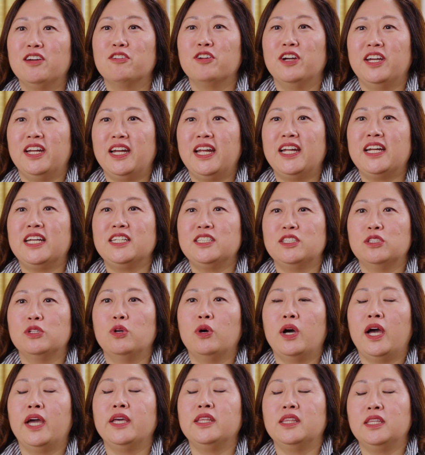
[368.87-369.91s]
right? And I
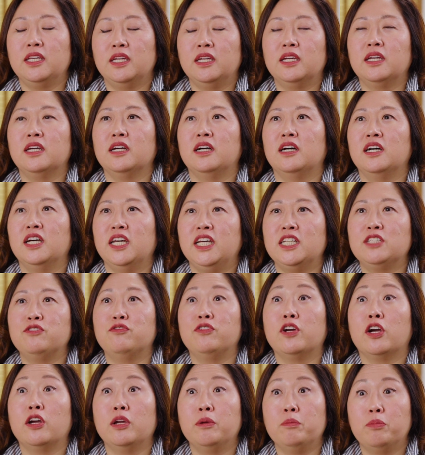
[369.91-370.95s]
think it's
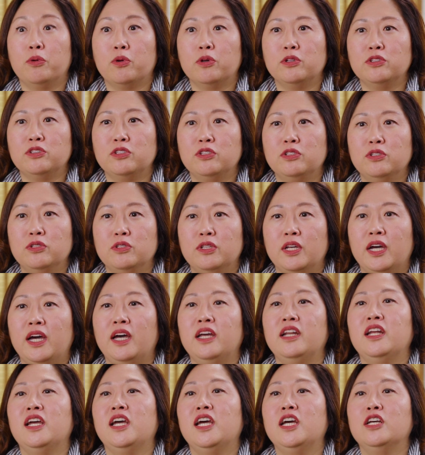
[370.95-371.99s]
very important to do
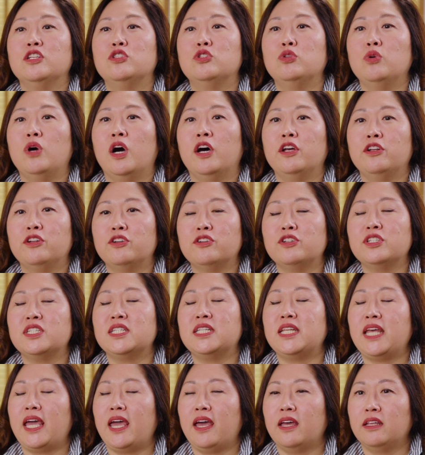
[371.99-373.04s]
that, to
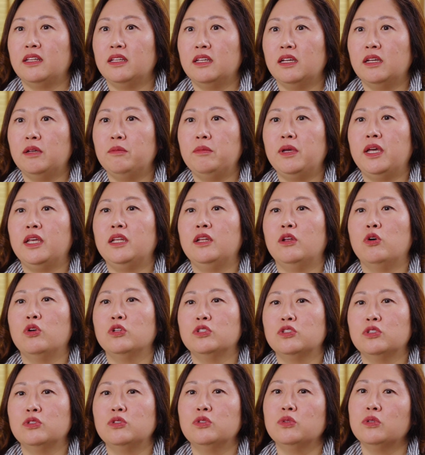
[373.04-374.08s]
understand them, and
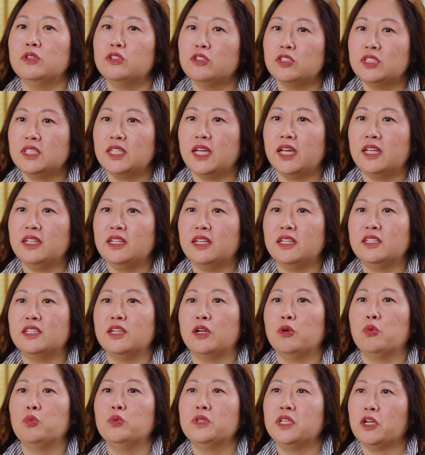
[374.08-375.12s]
also to understand that
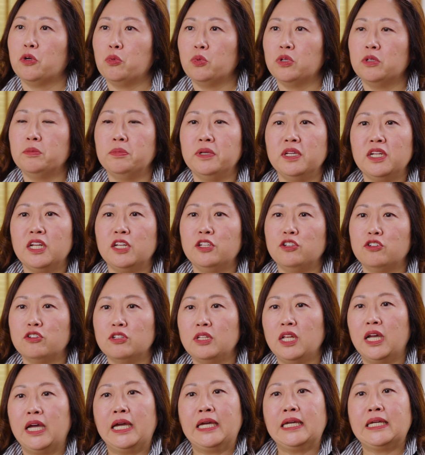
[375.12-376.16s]
there will be an
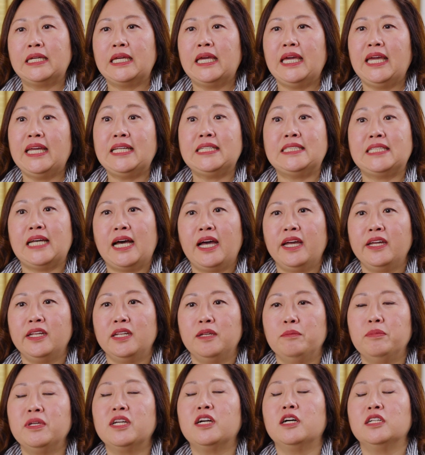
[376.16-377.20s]
underlying
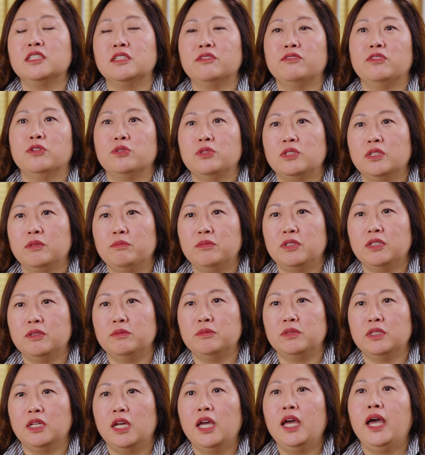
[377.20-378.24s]
anxiety because of those
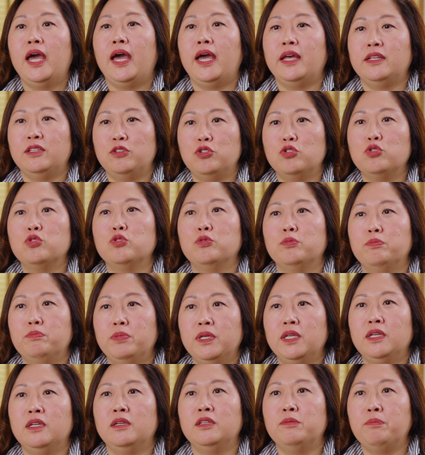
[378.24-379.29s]
symptoms, and to
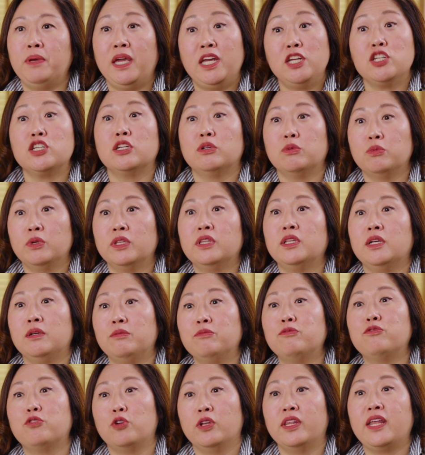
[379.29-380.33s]
be patient with
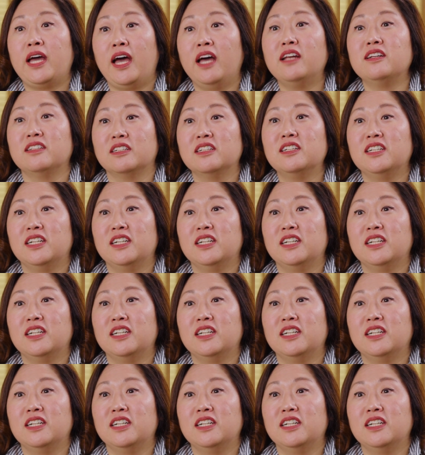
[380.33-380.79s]
them for that.